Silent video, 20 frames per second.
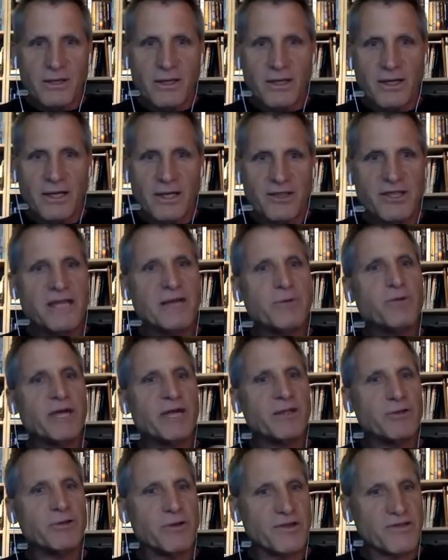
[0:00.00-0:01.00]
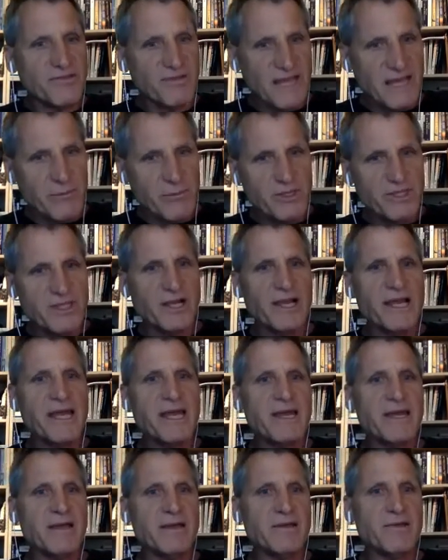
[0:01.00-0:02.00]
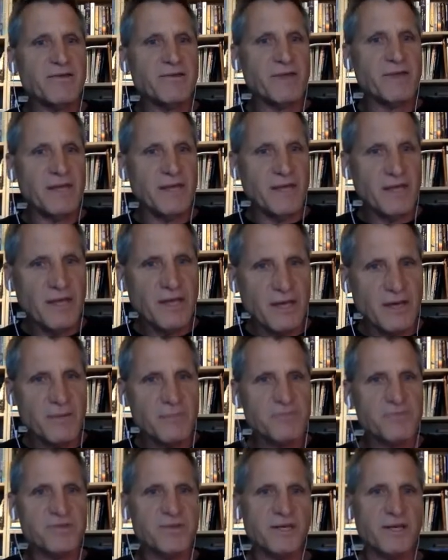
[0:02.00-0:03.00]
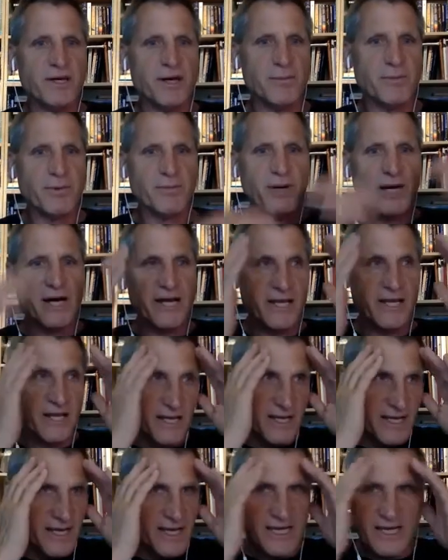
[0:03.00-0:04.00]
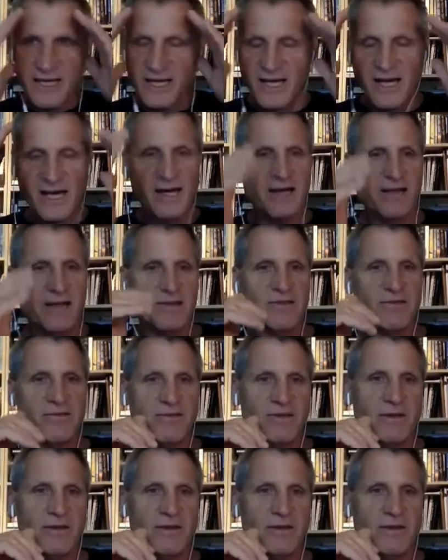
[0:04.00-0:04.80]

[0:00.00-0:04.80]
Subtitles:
And then we can do the same with the legs and the hips and the upper body and the head and eyes.